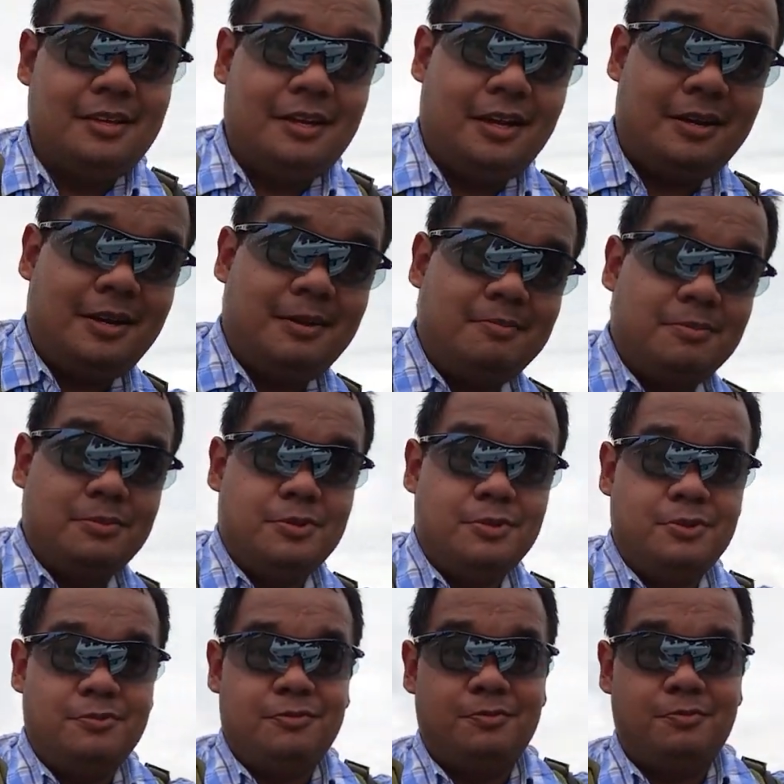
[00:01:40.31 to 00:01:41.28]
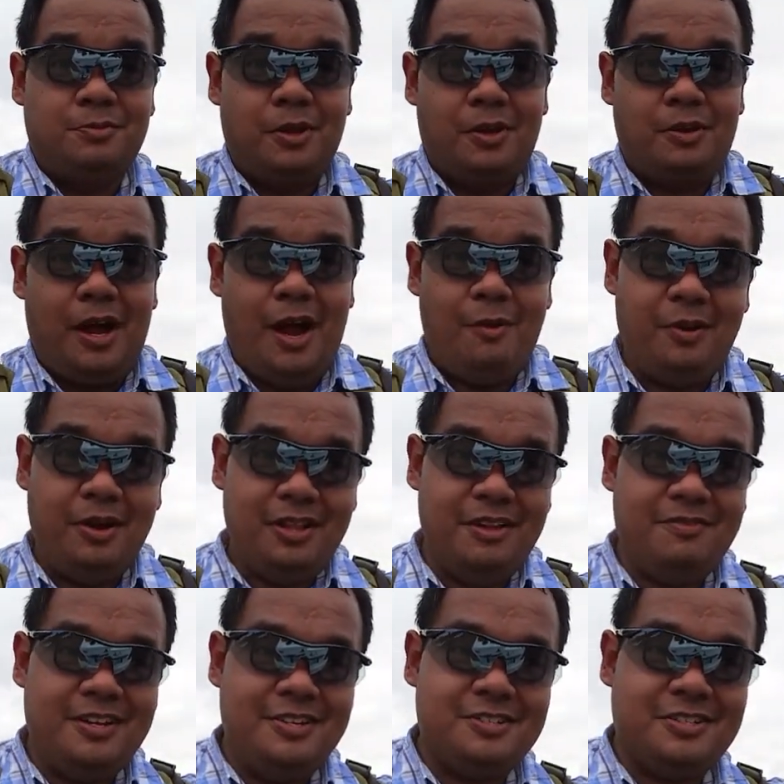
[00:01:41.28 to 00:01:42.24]
Um, I will
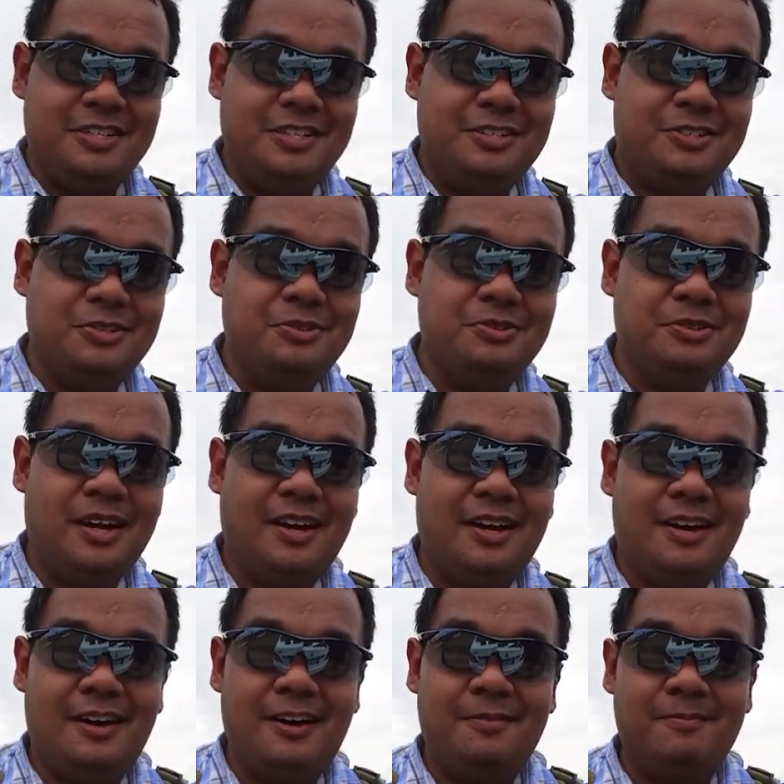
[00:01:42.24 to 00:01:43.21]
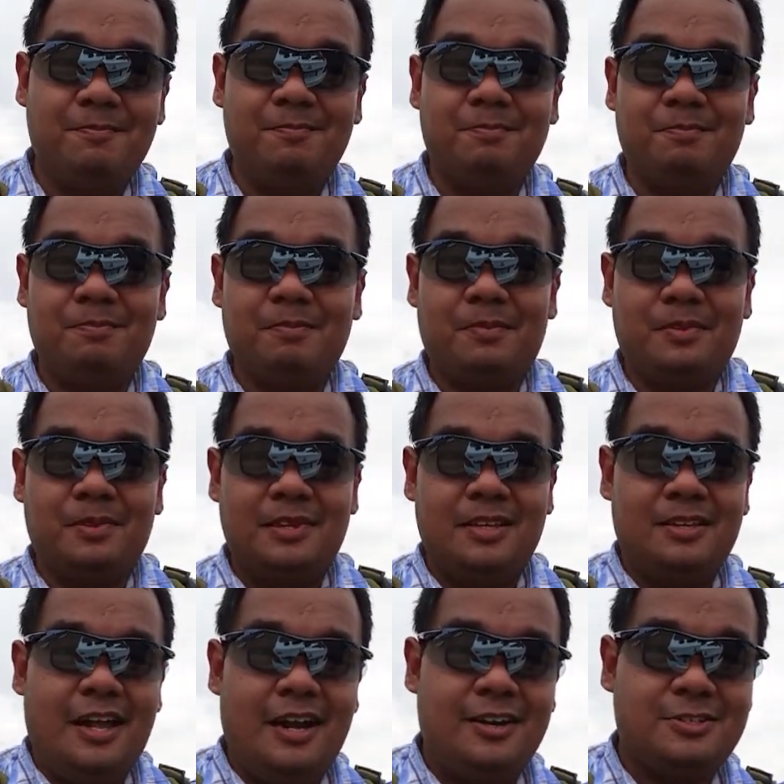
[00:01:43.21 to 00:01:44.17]
eventually do um,
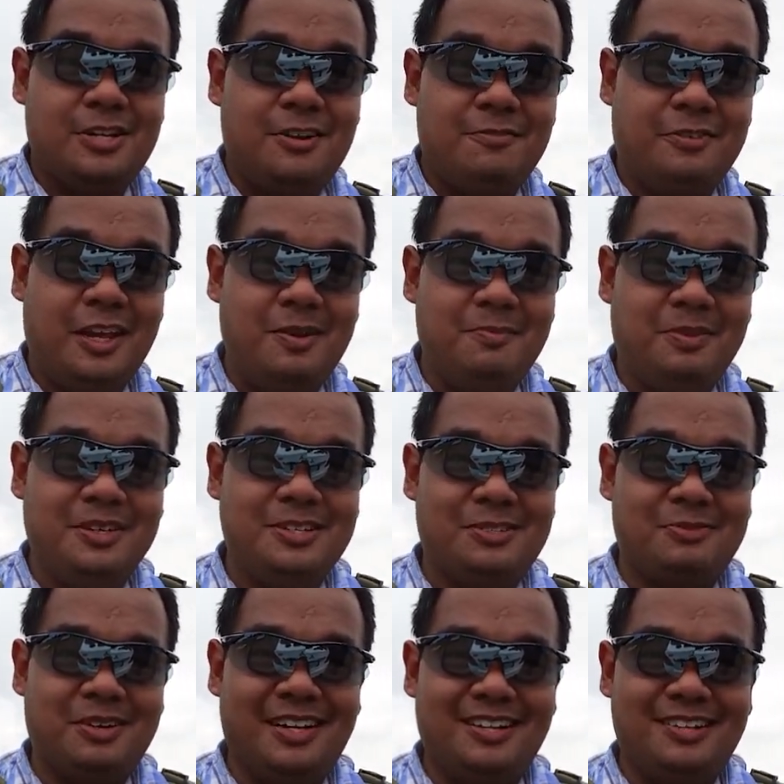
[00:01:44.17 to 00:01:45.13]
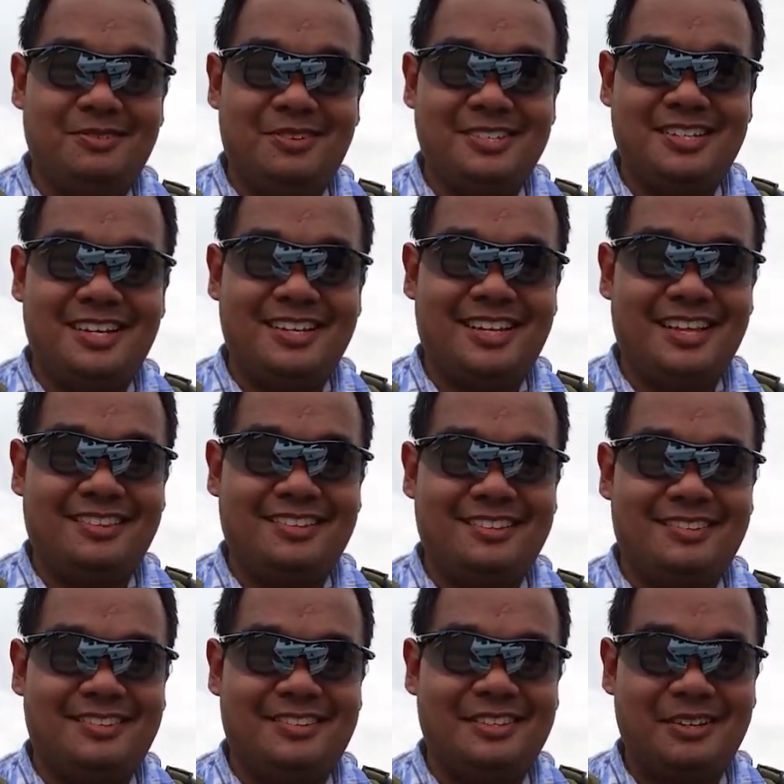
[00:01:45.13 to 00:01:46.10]
airsoft gameplay as well once I get
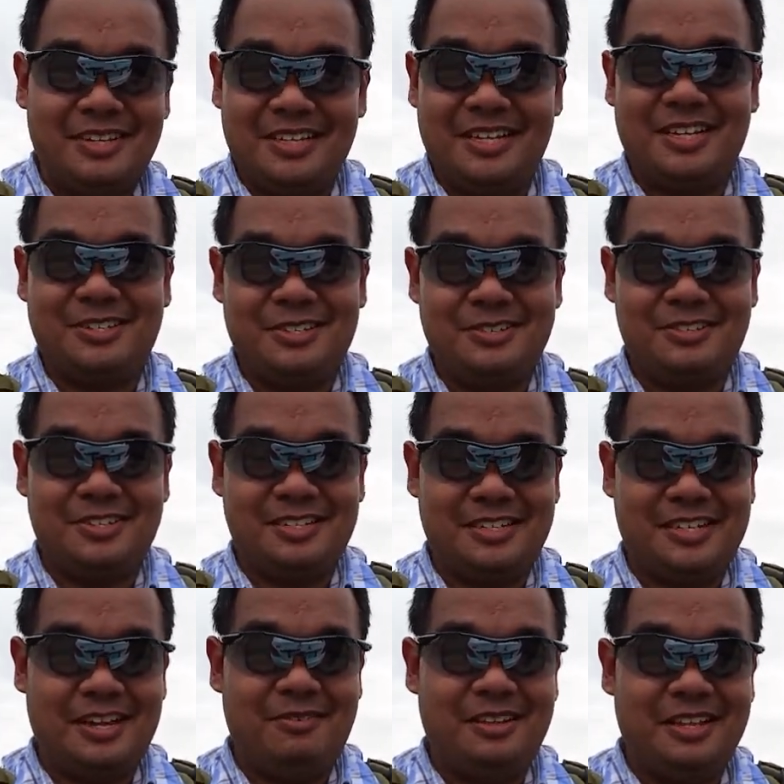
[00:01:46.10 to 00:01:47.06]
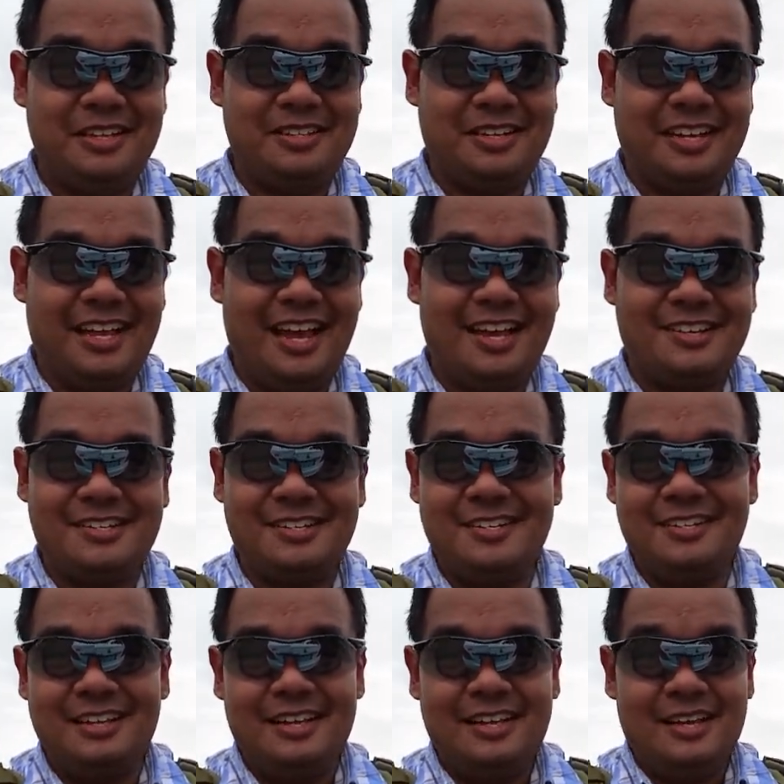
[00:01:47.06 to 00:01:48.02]
really get used to it and get really into the
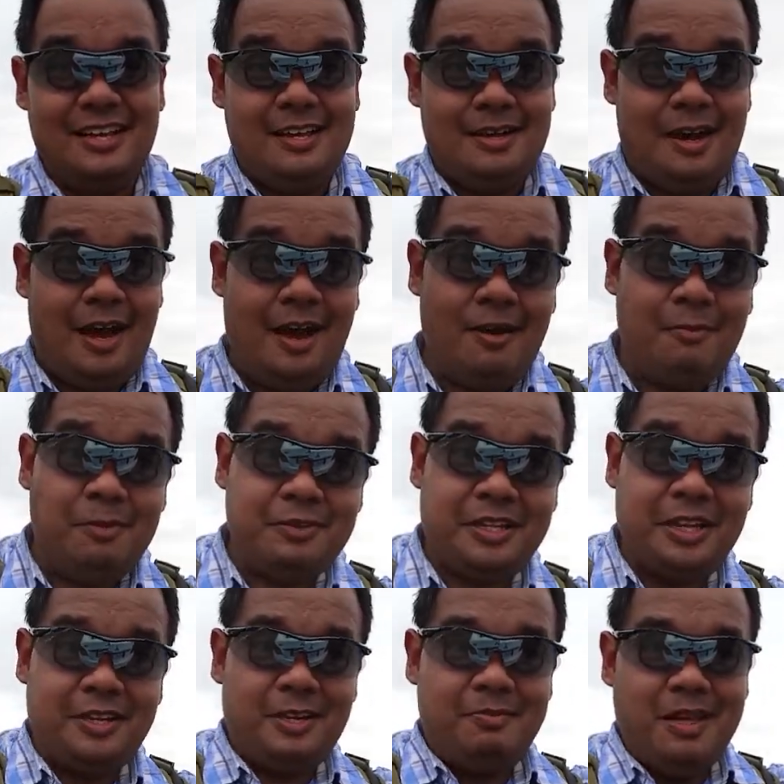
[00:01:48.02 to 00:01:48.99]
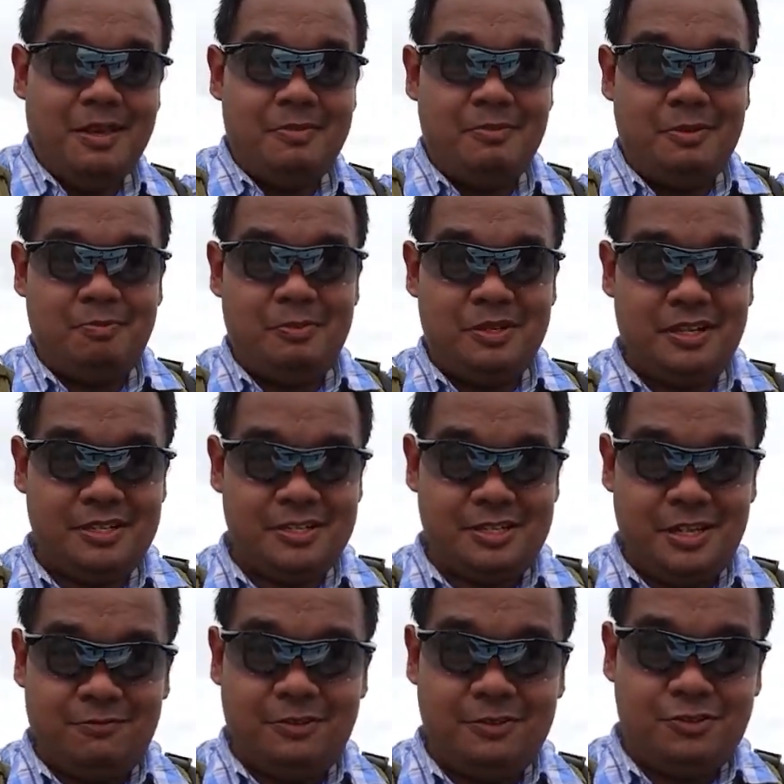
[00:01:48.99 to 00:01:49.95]
action. Uh, we're thinking maybe we put a
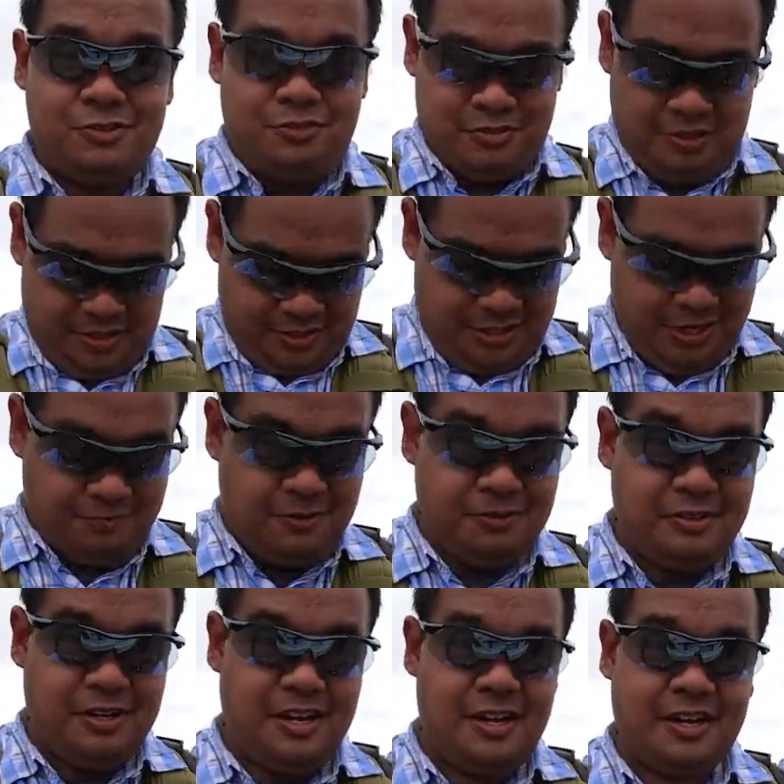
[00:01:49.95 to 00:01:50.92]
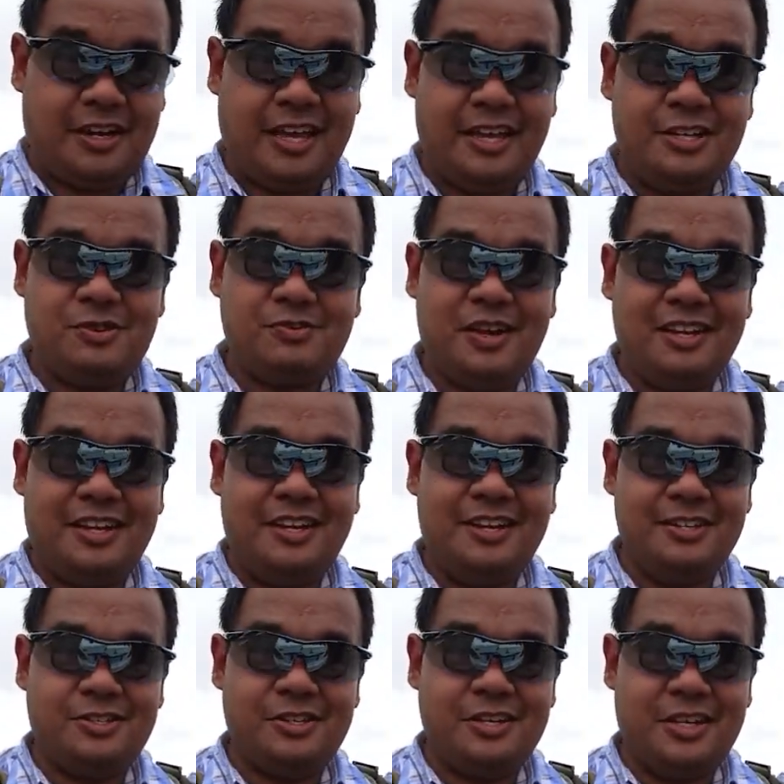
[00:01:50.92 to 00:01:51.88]
cell phone cell phone uh, cage right
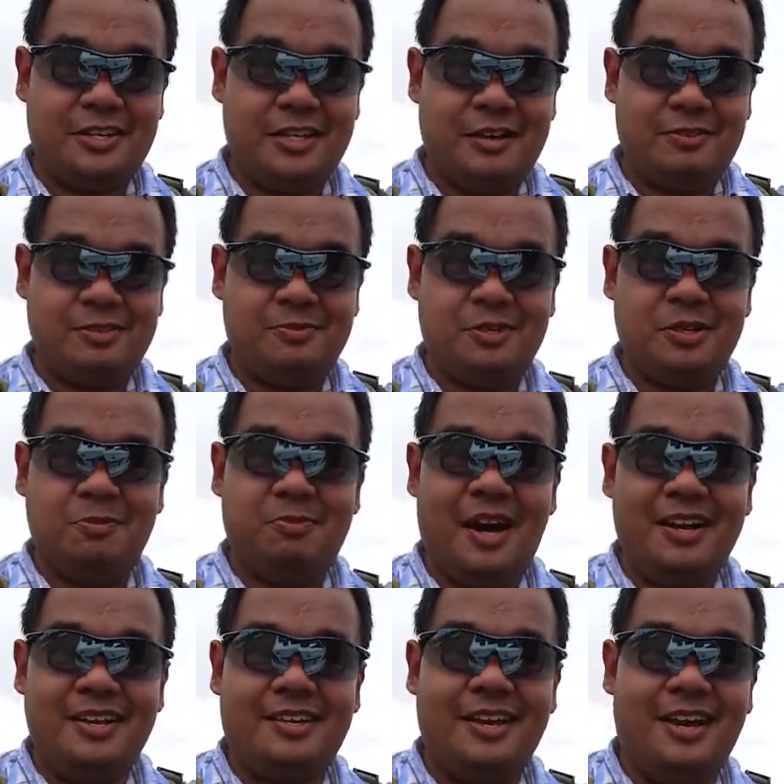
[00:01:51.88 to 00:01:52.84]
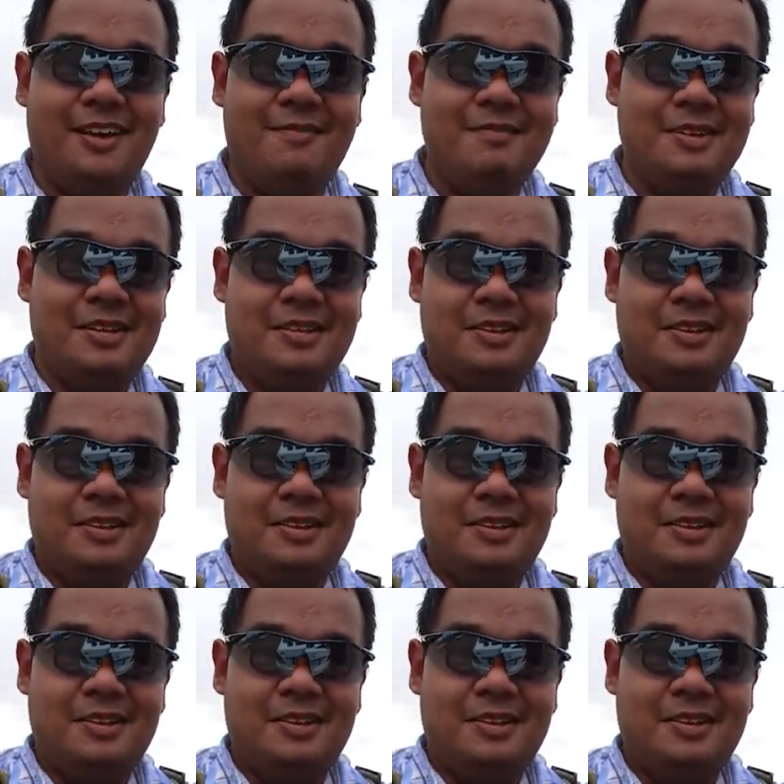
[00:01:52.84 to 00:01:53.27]
here so you can get some good body cam.